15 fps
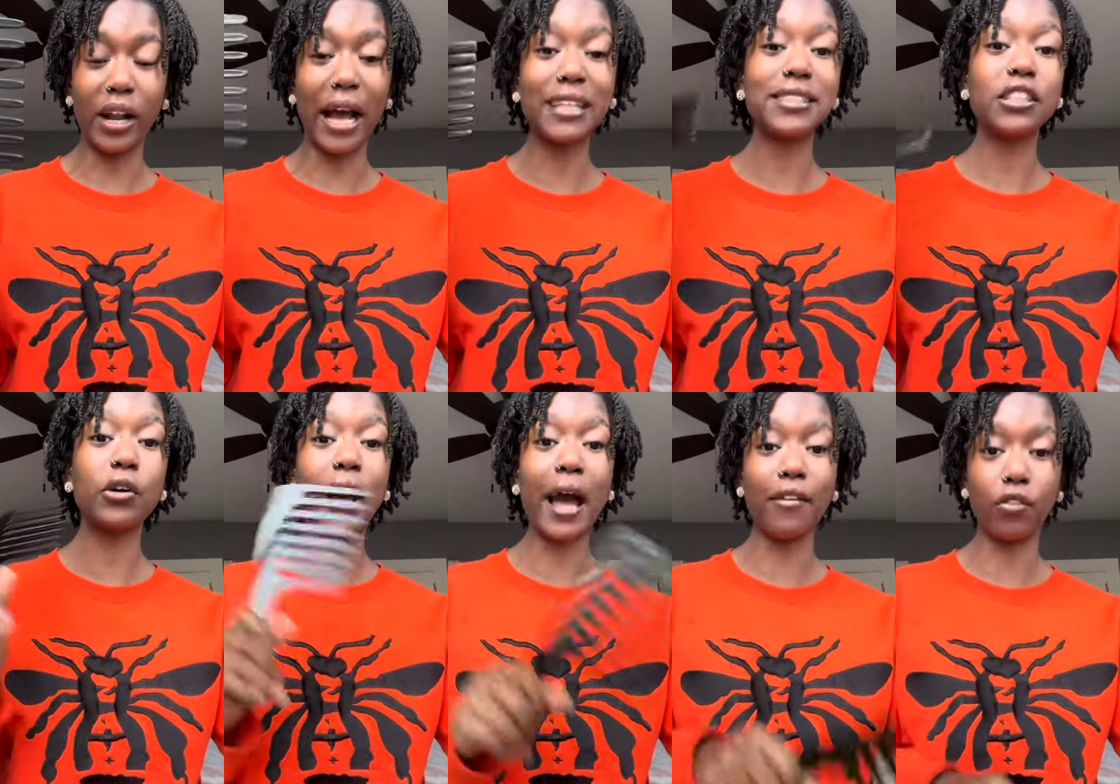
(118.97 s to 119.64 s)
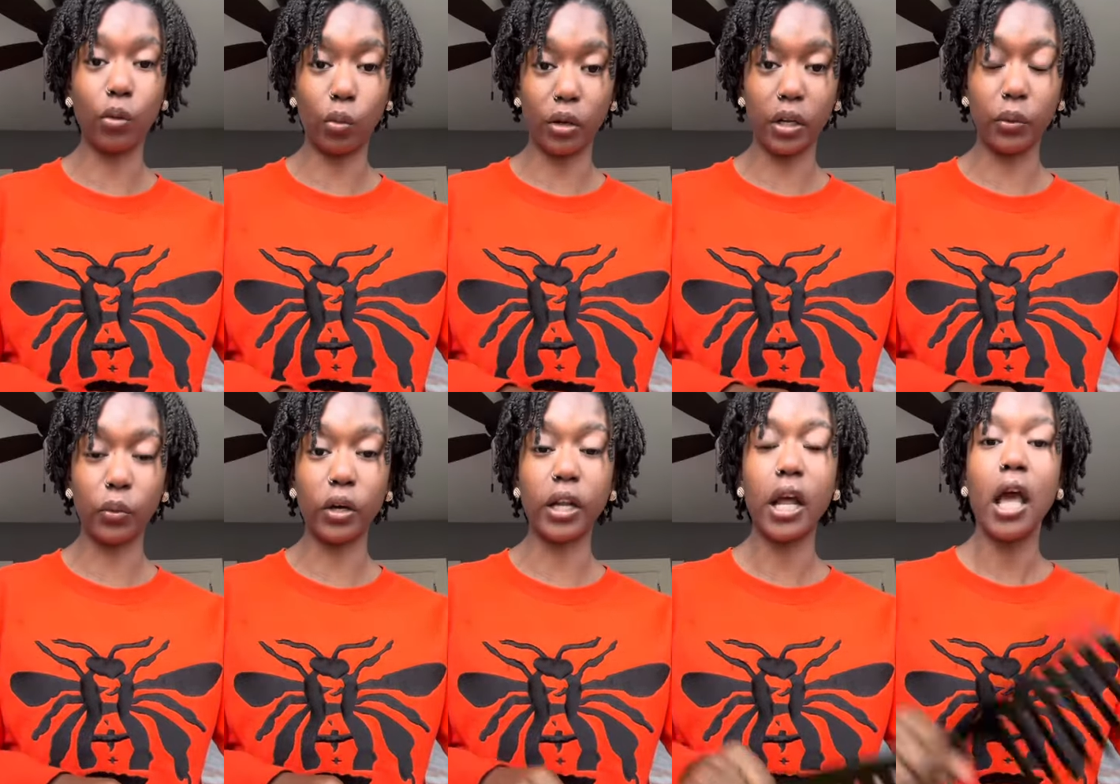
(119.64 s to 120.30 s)
I still have the wooden
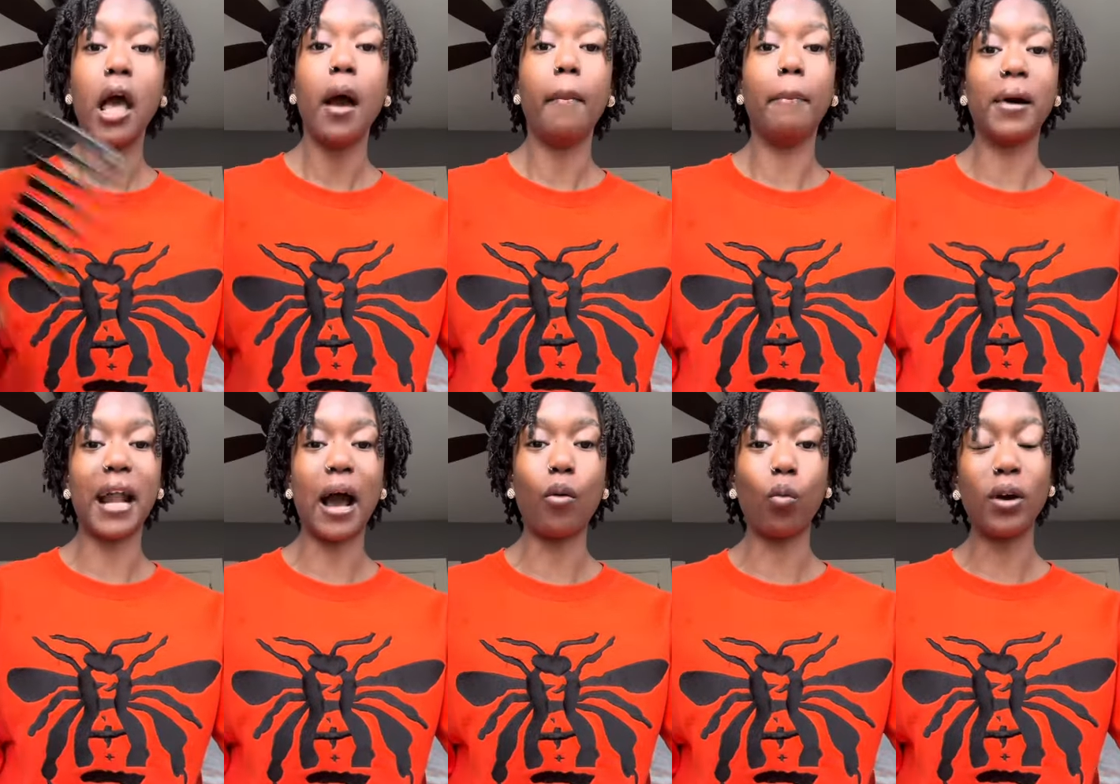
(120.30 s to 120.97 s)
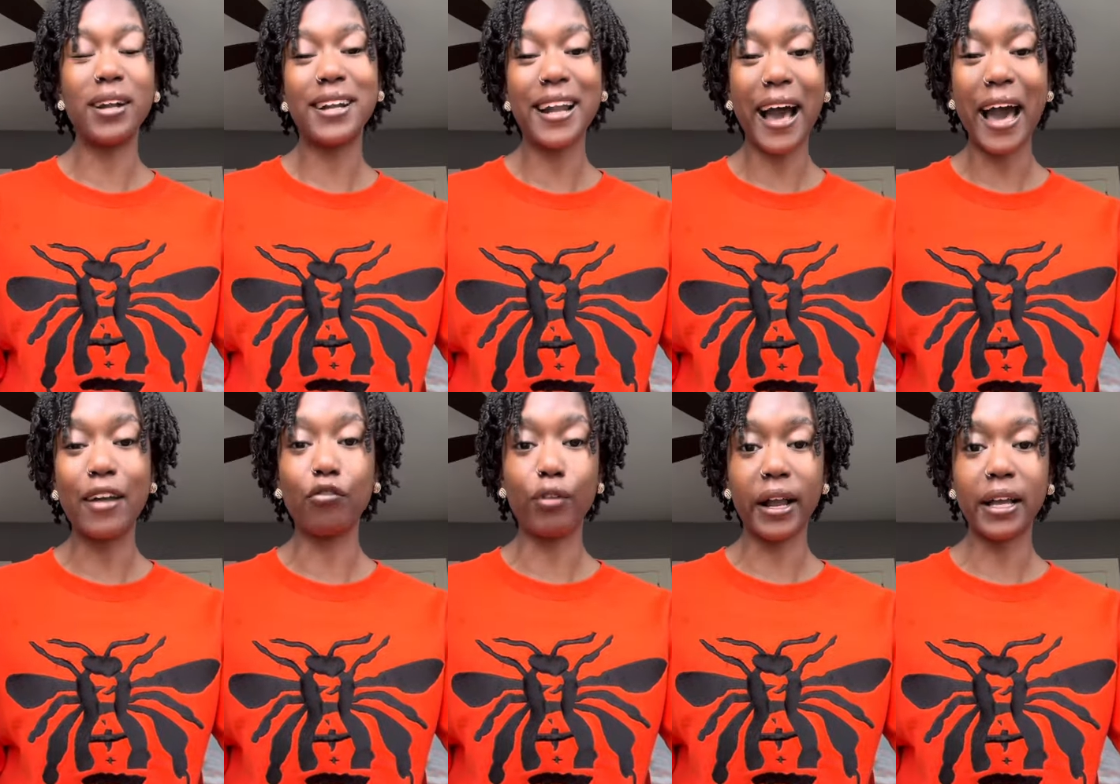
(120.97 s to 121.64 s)
one, but I would
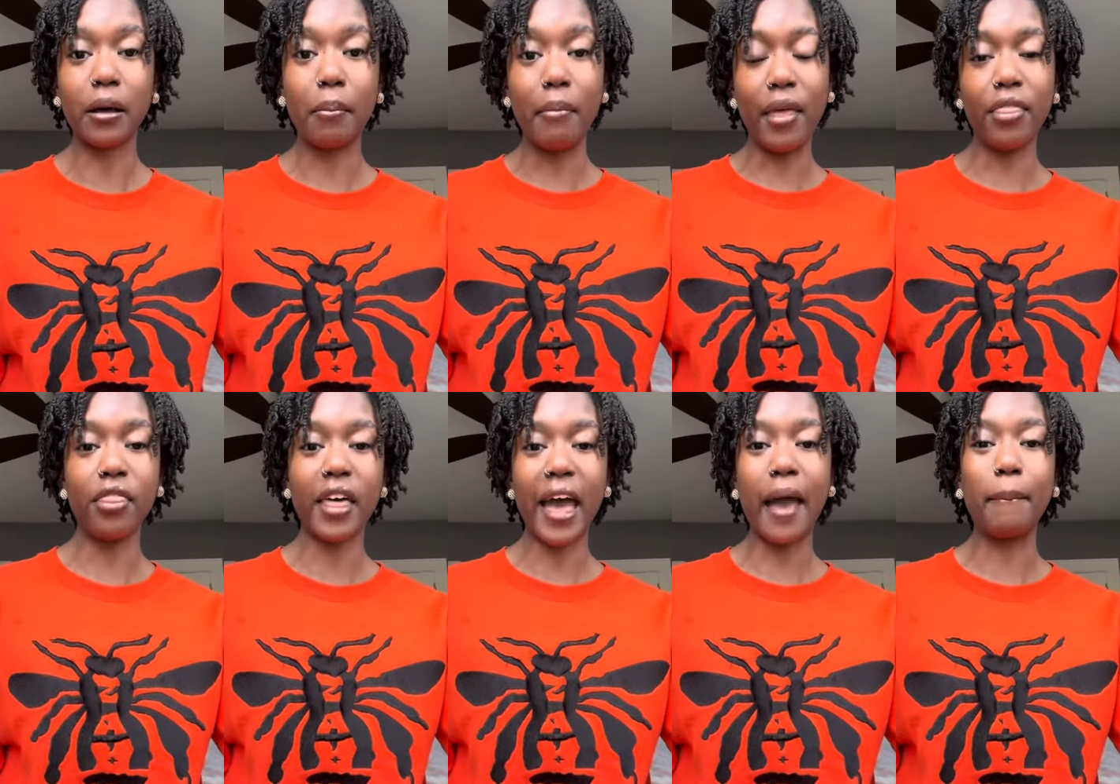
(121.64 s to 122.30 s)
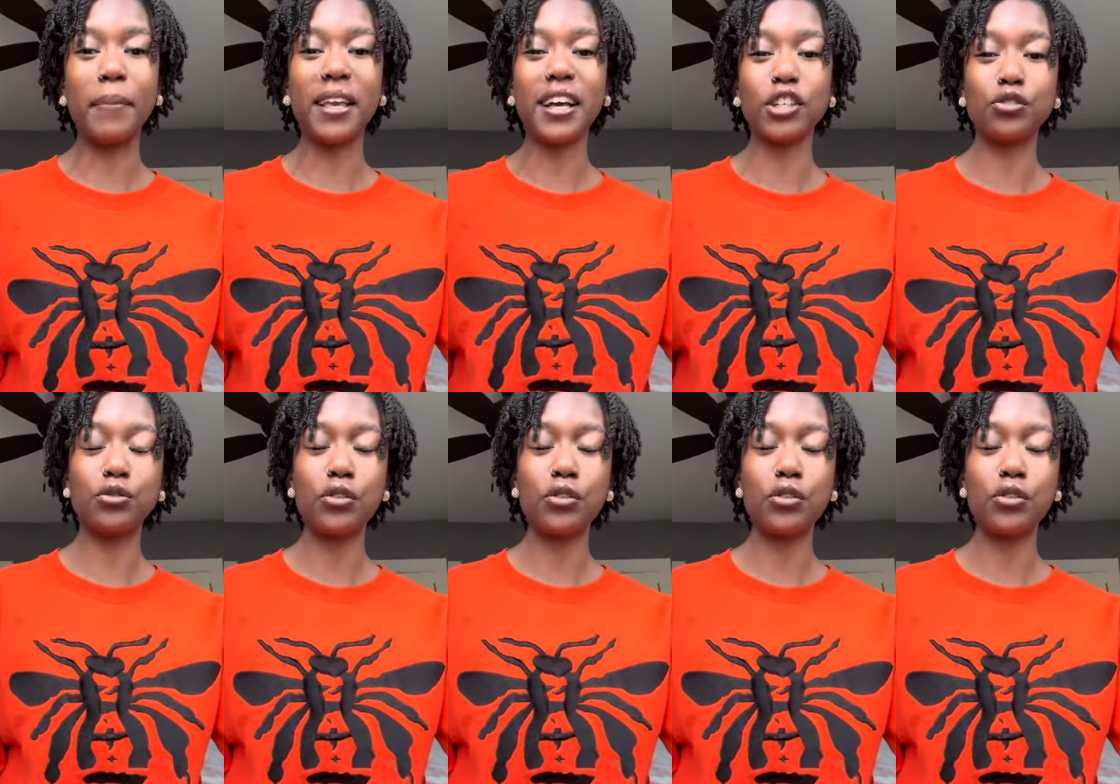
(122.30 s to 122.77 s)
not recommend that because you